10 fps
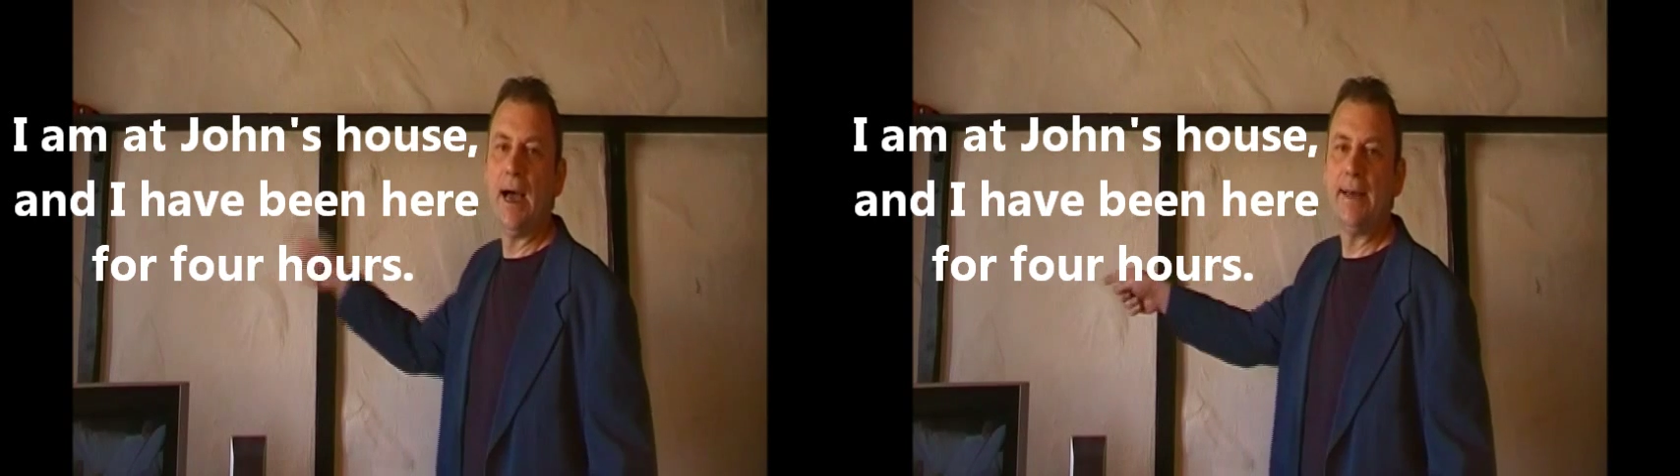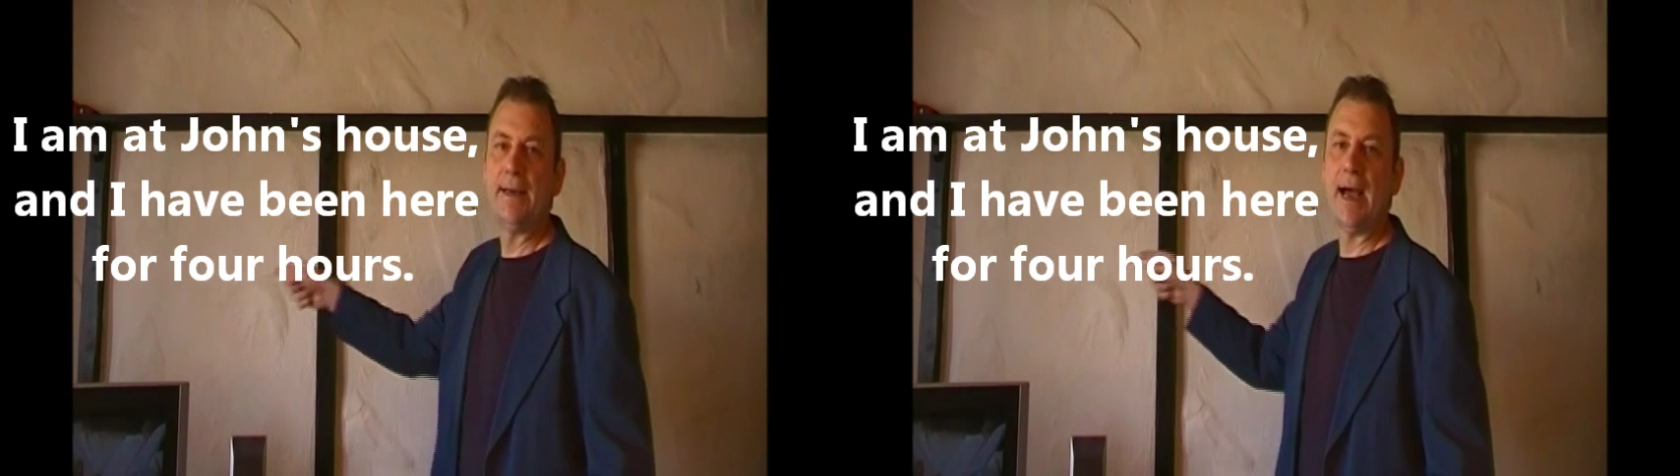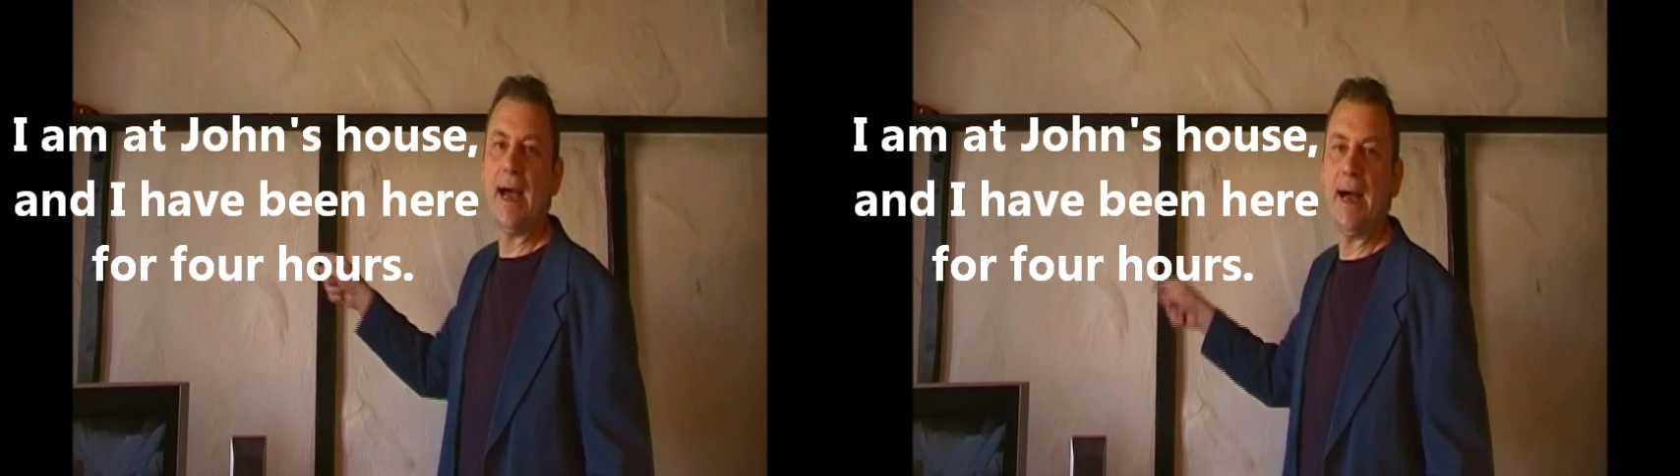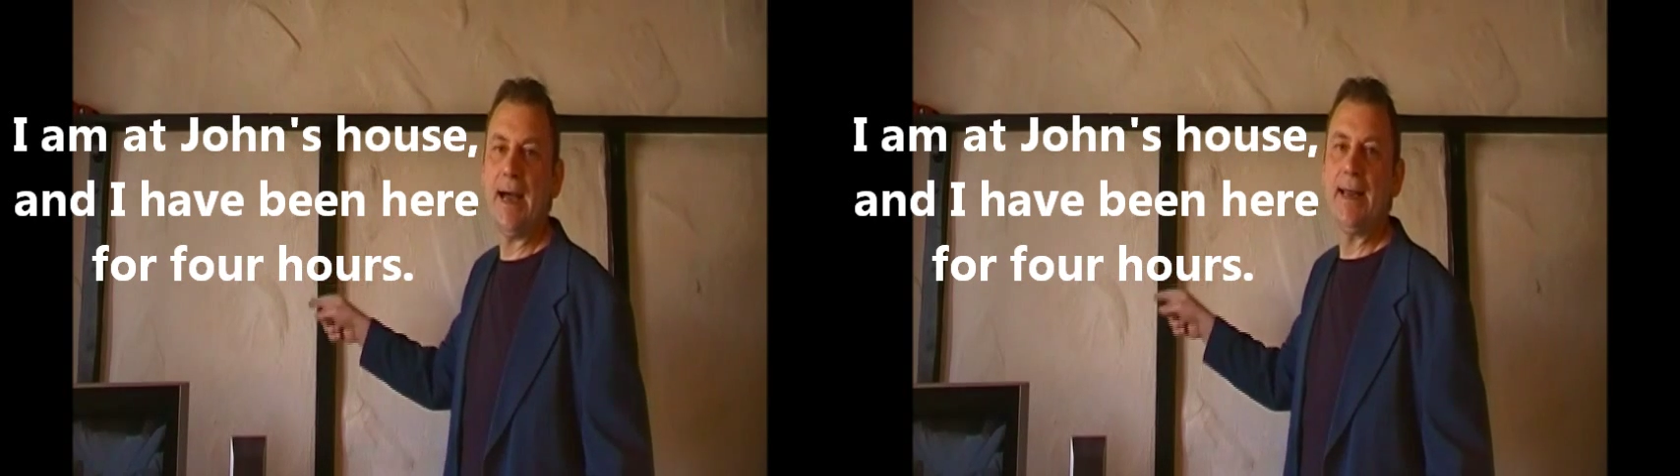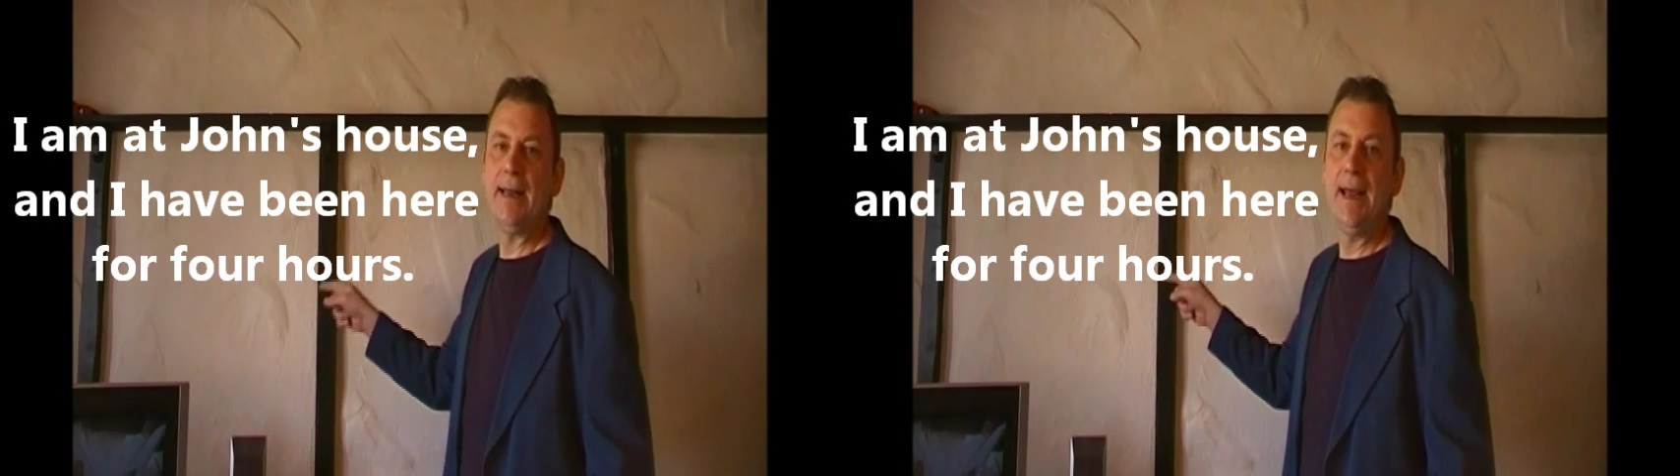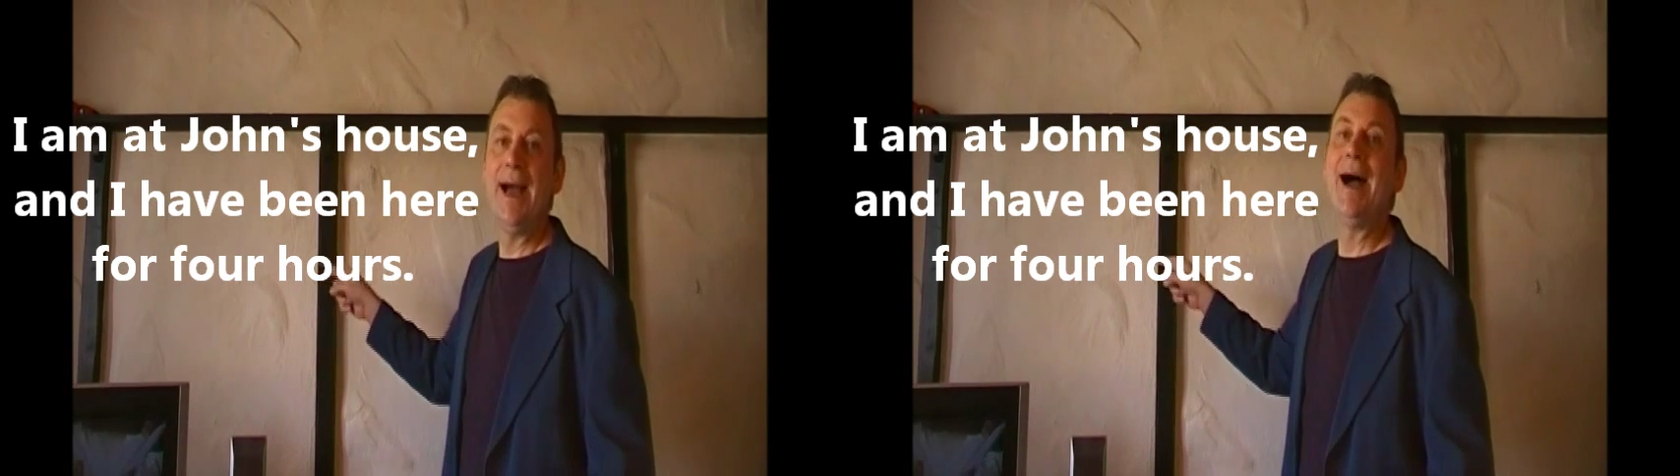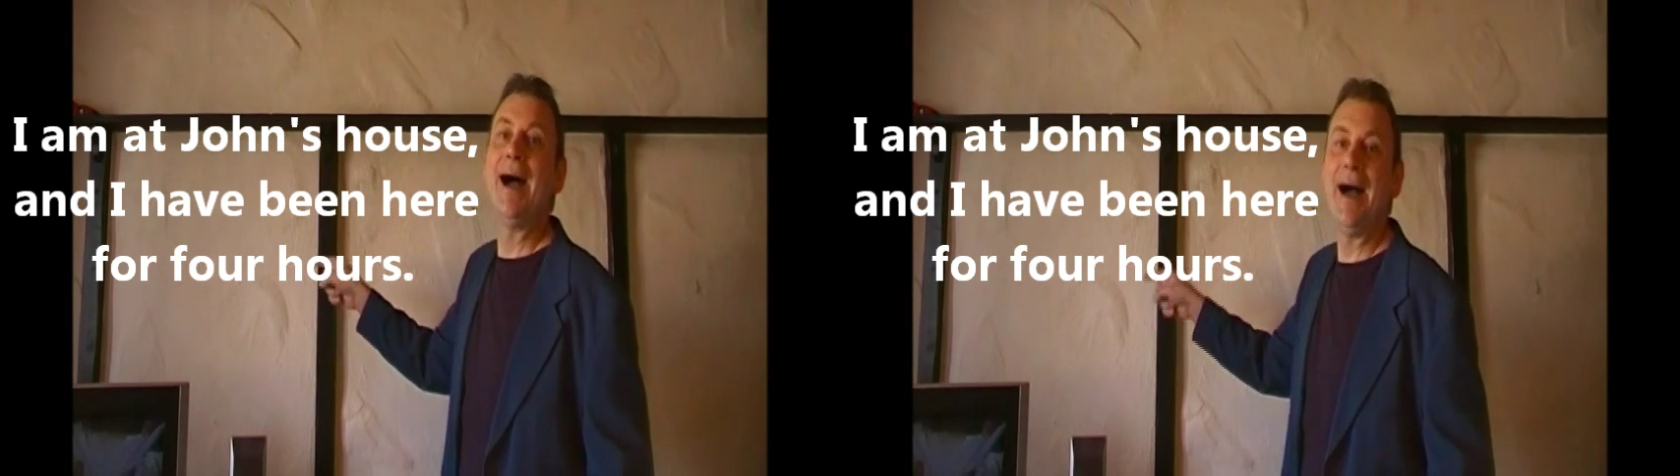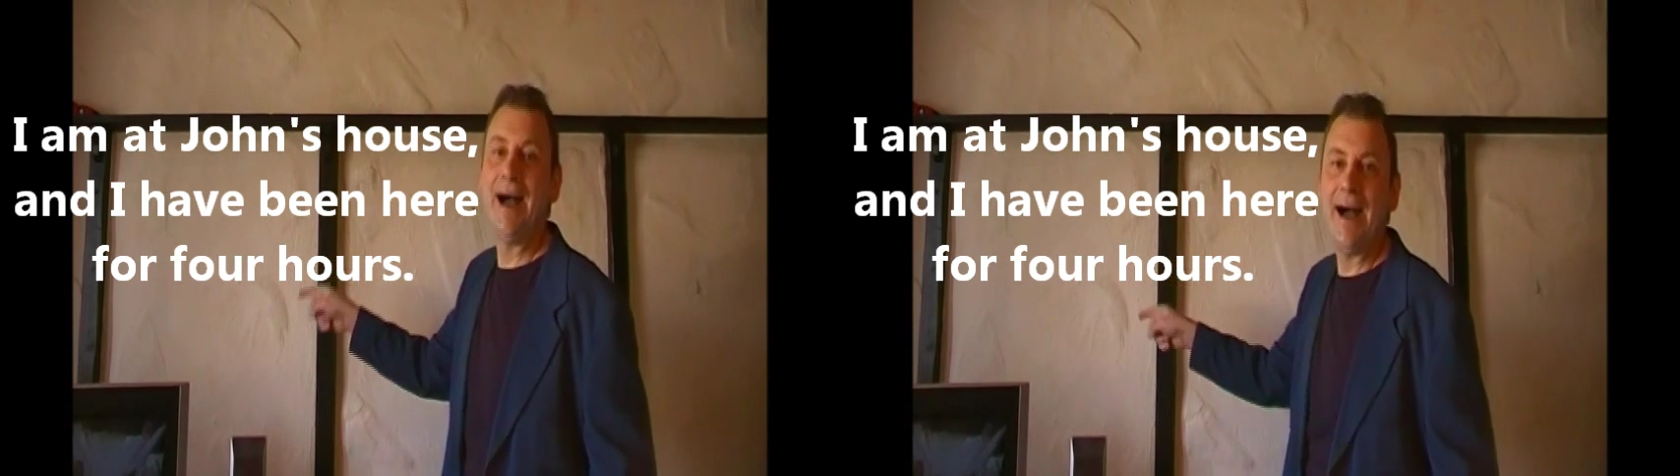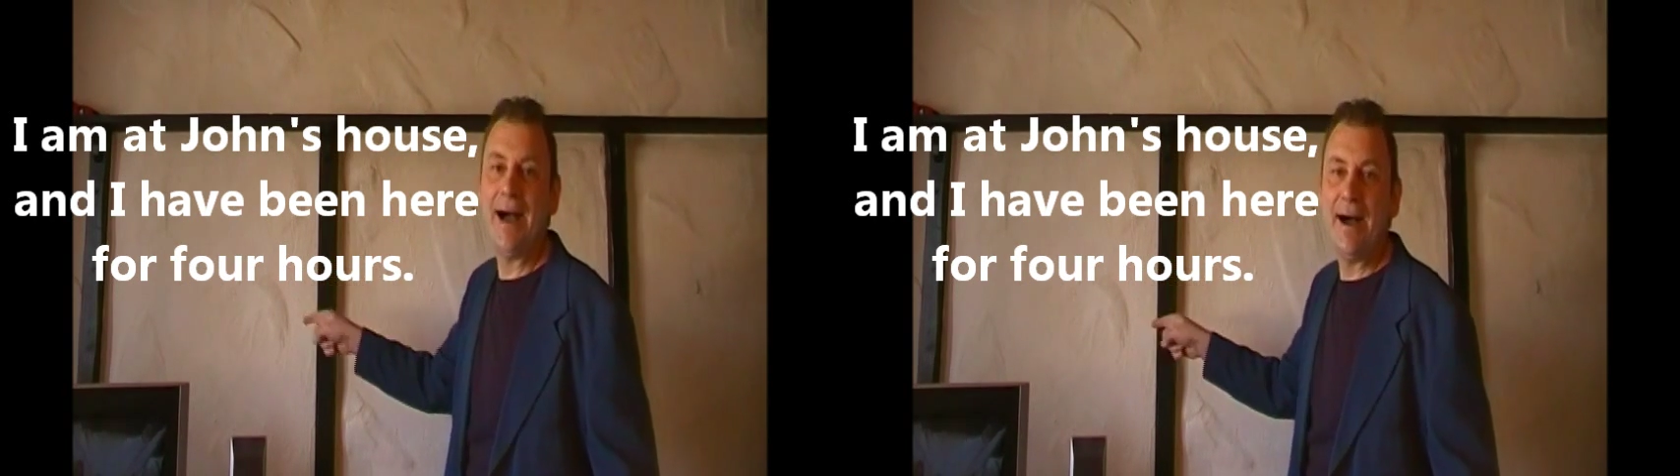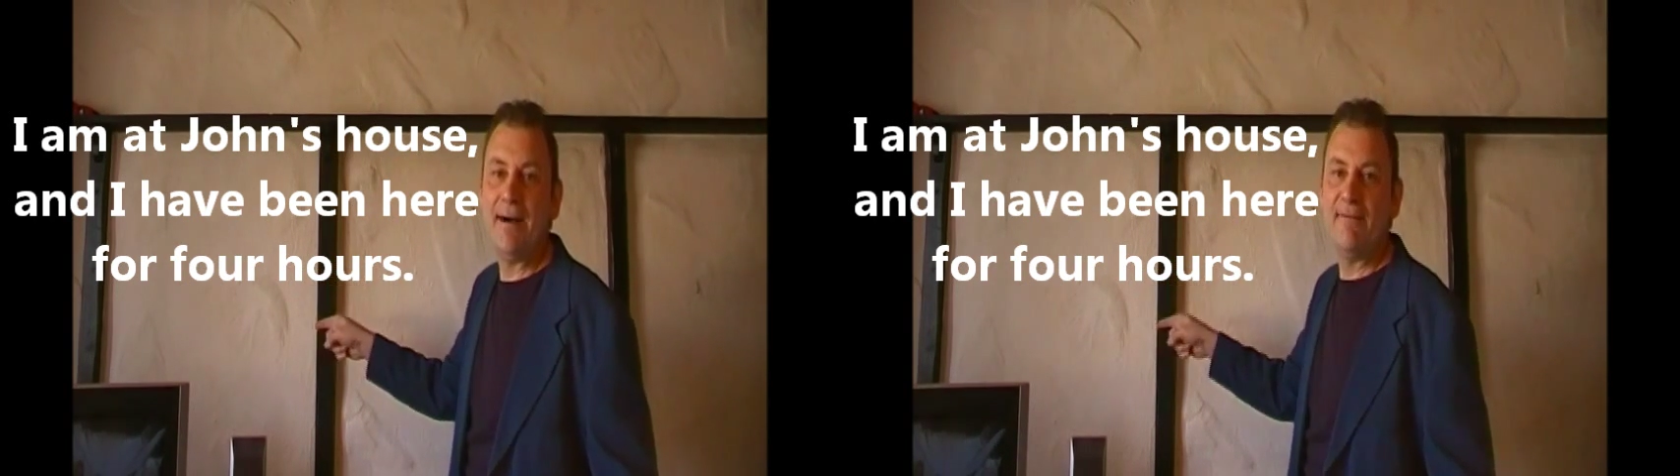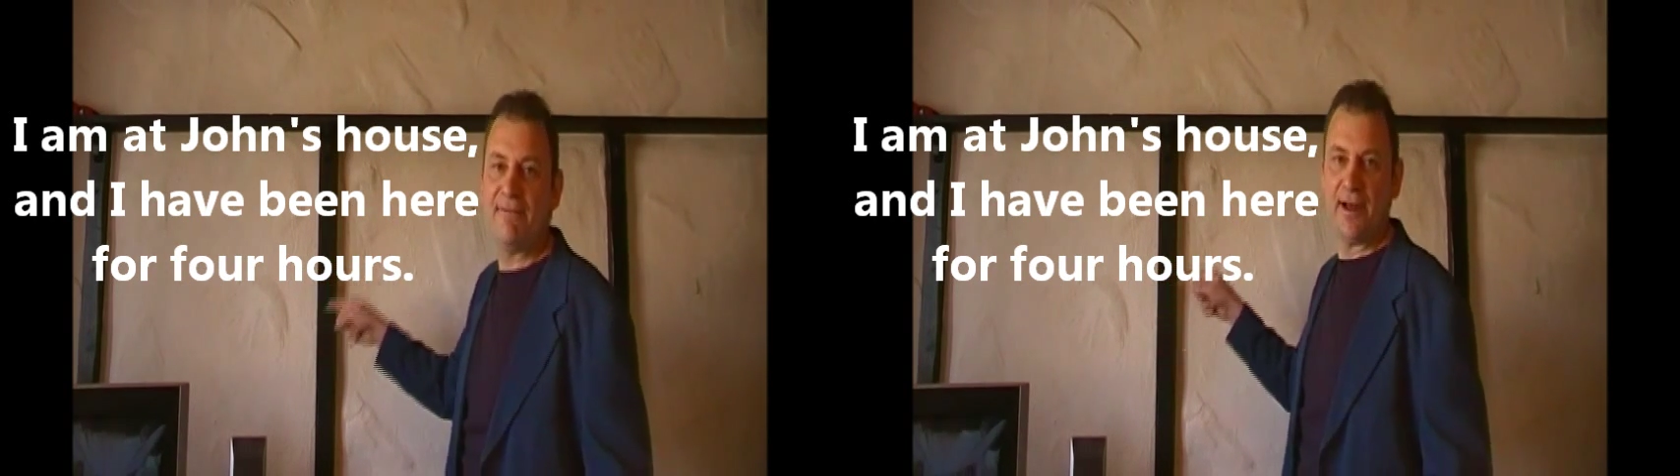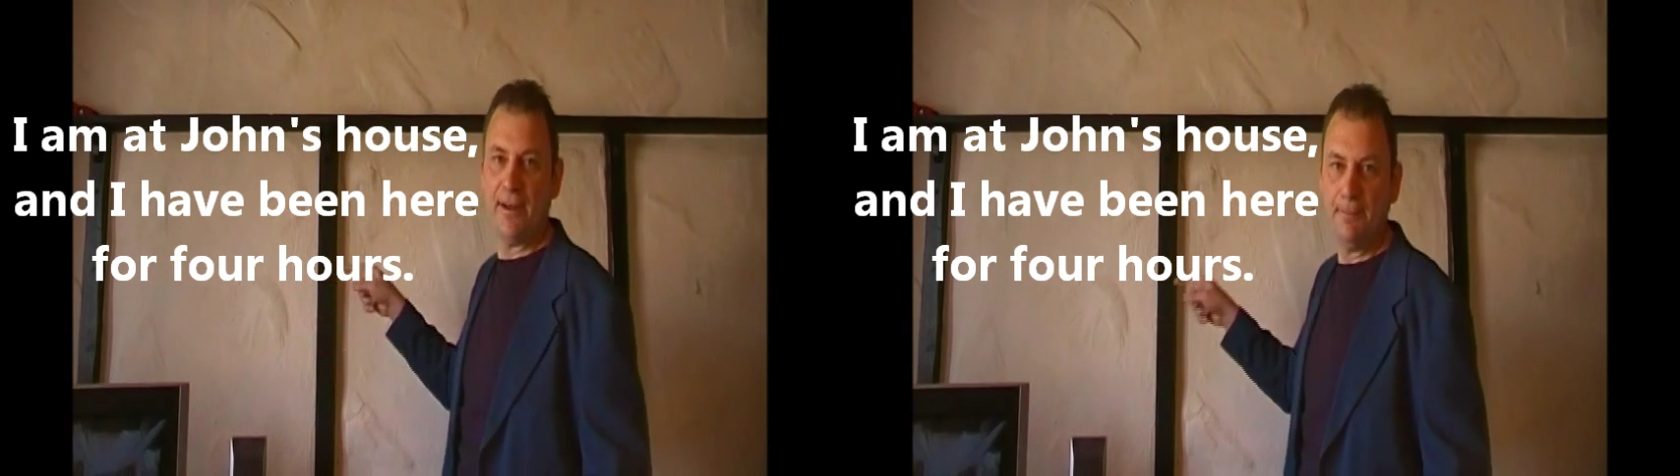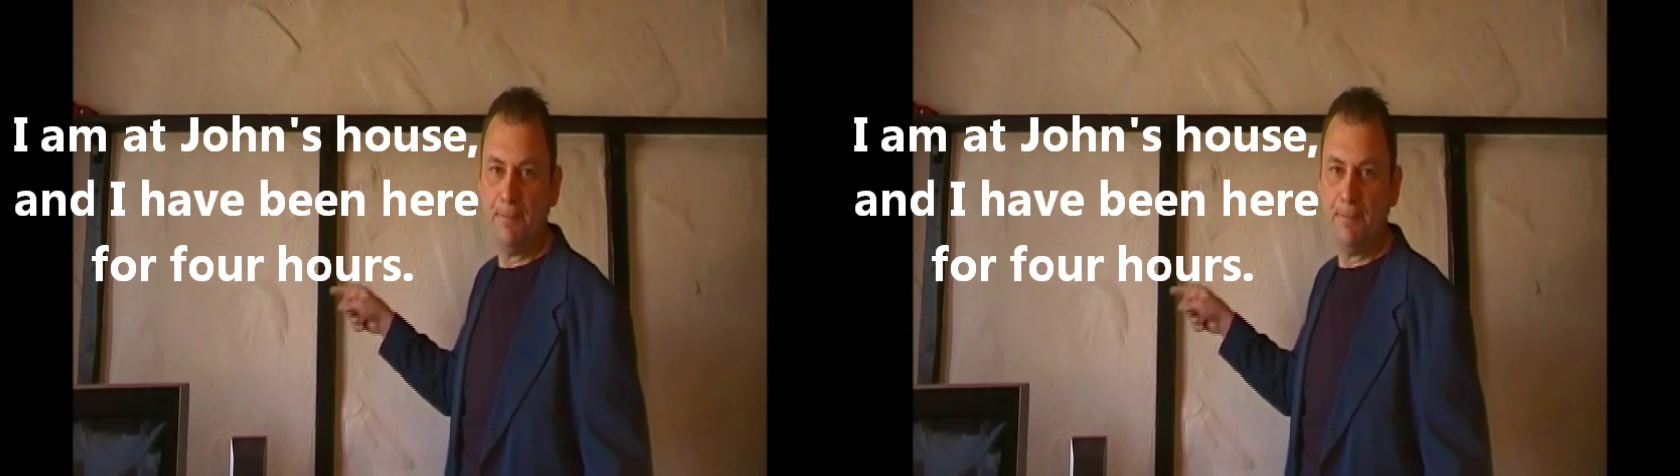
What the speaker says: And I have